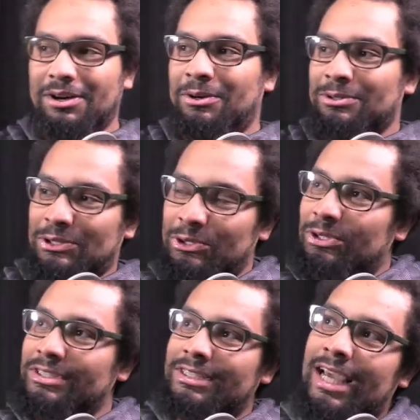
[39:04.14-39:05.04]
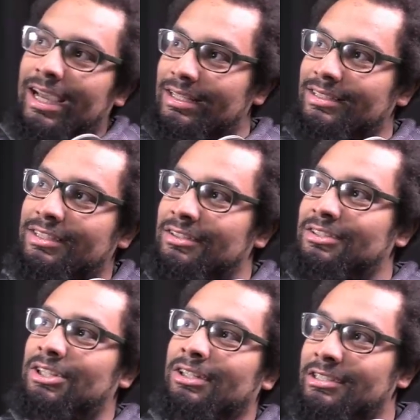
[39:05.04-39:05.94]
Old school decks,
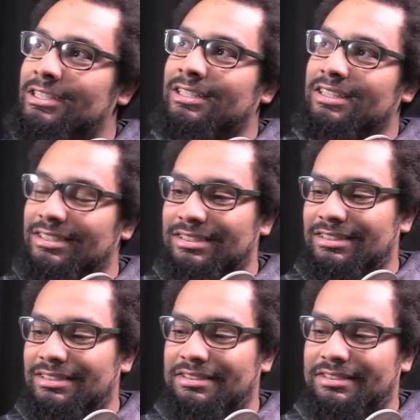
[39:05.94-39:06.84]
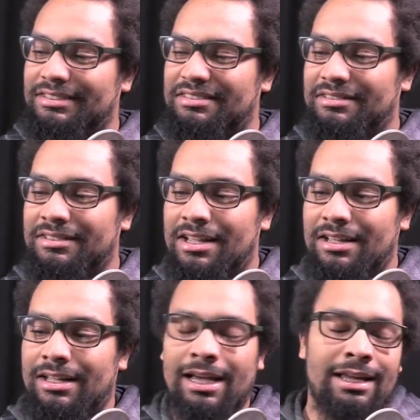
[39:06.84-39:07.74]
nostalgia.
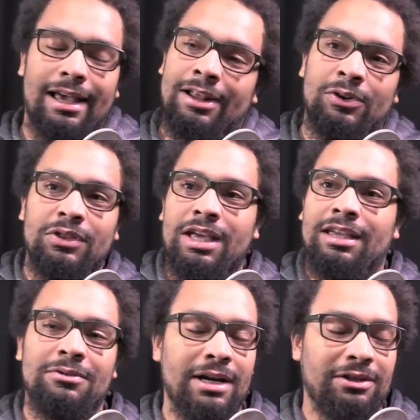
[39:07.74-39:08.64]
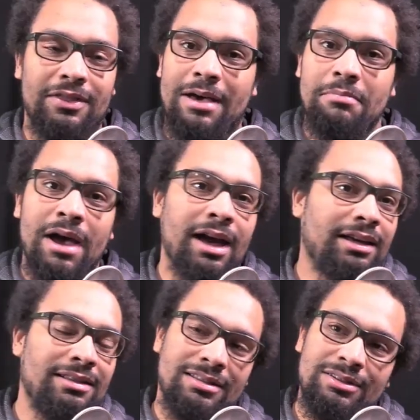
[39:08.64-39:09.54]
I don't think I can wrangle that
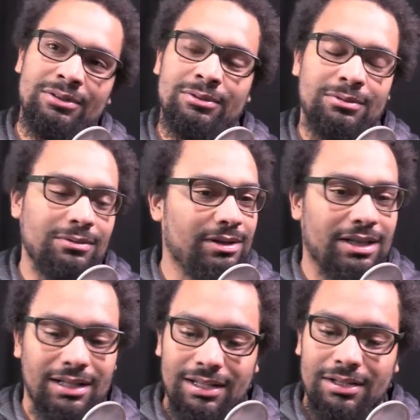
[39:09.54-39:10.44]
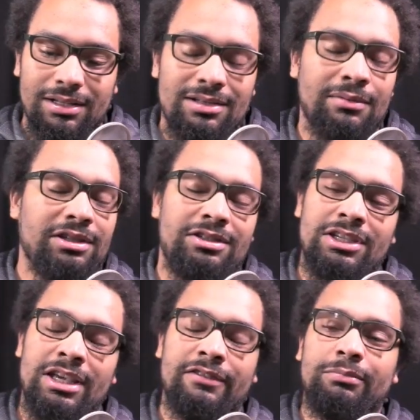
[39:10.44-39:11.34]
back into
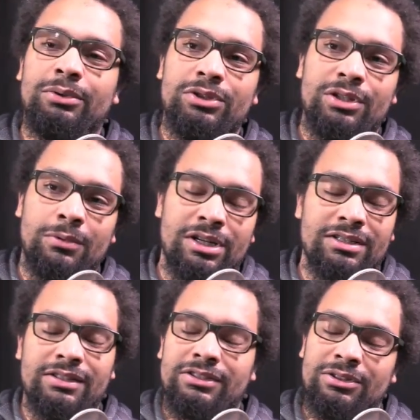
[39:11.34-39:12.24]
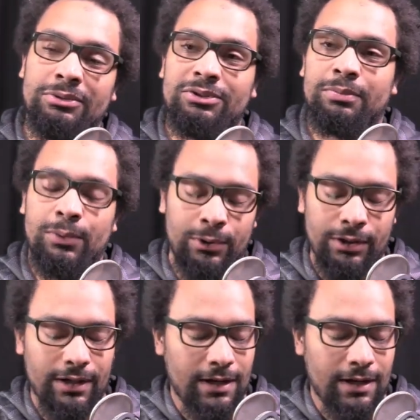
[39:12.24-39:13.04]
WTF Bushi. What is this new support?